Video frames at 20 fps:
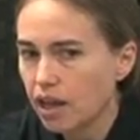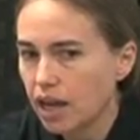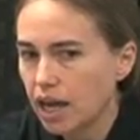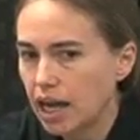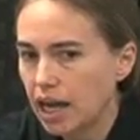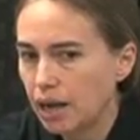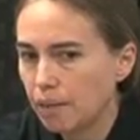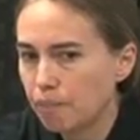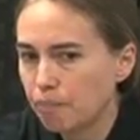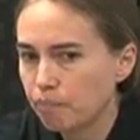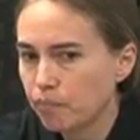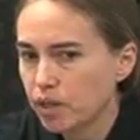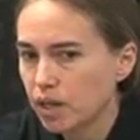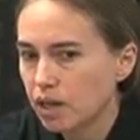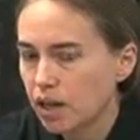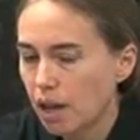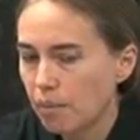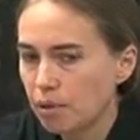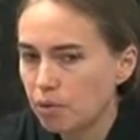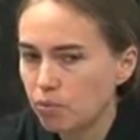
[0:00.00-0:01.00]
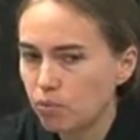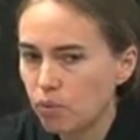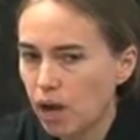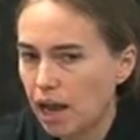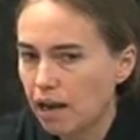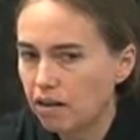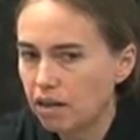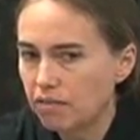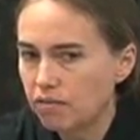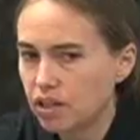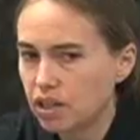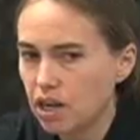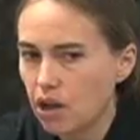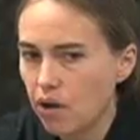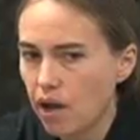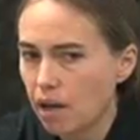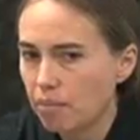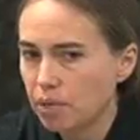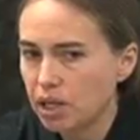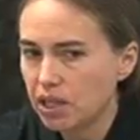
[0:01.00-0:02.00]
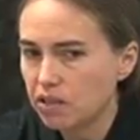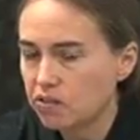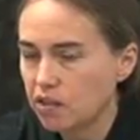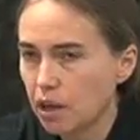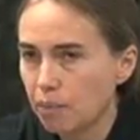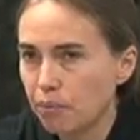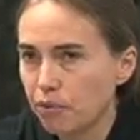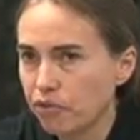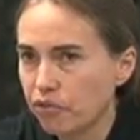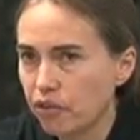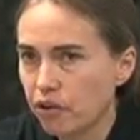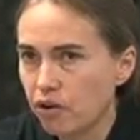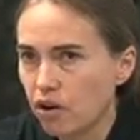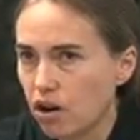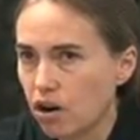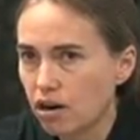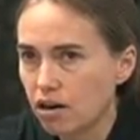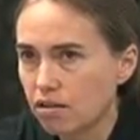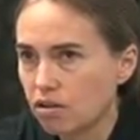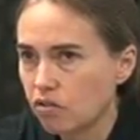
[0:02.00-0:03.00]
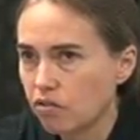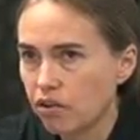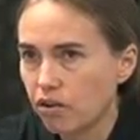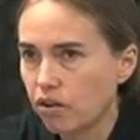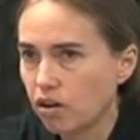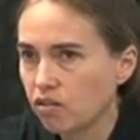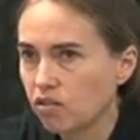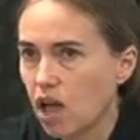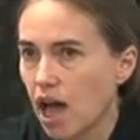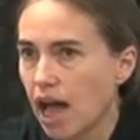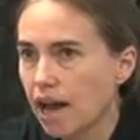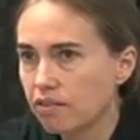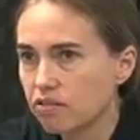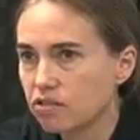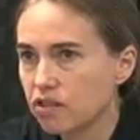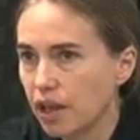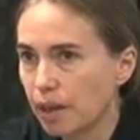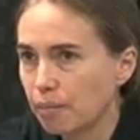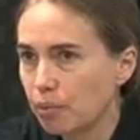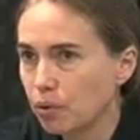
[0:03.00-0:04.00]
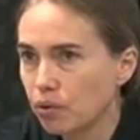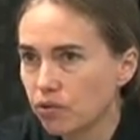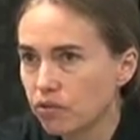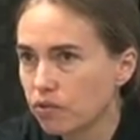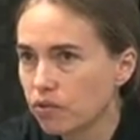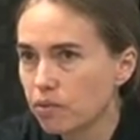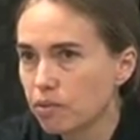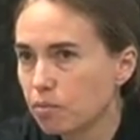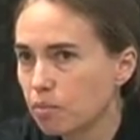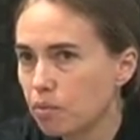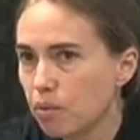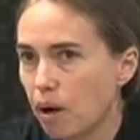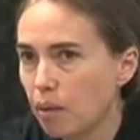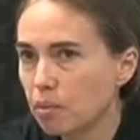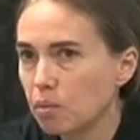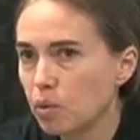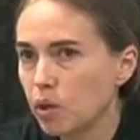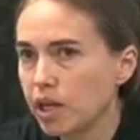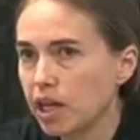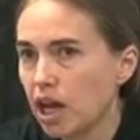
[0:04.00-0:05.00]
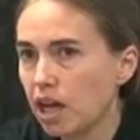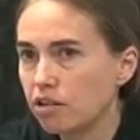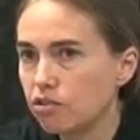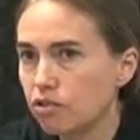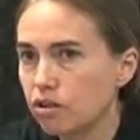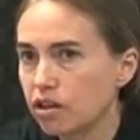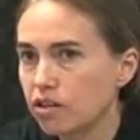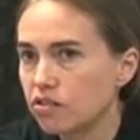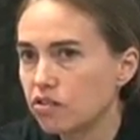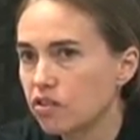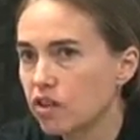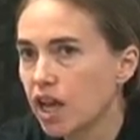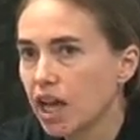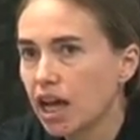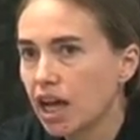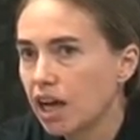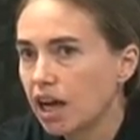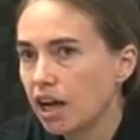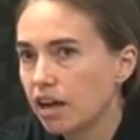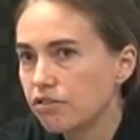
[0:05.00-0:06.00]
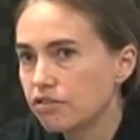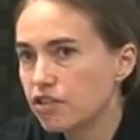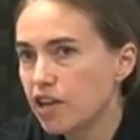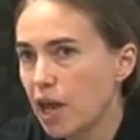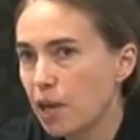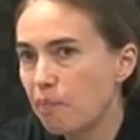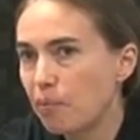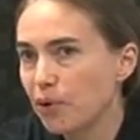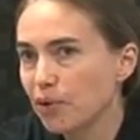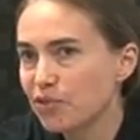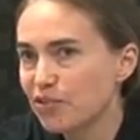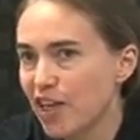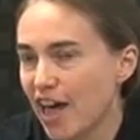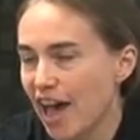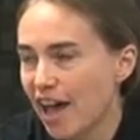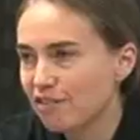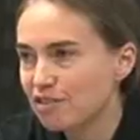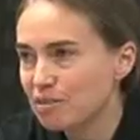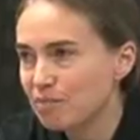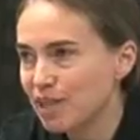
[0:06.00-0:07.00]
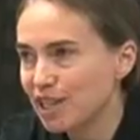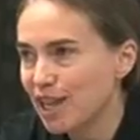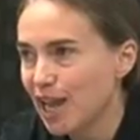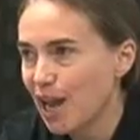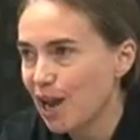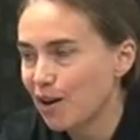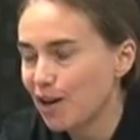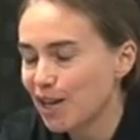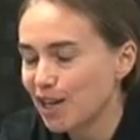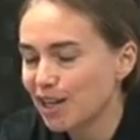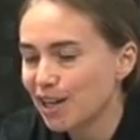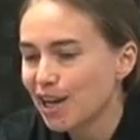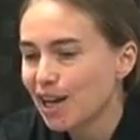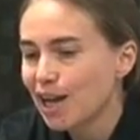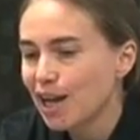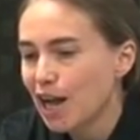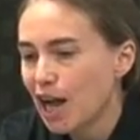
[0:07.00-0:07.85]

I don't even know how many samples there are. There are a lot of samples, probably hundreds of samples that have to be counted.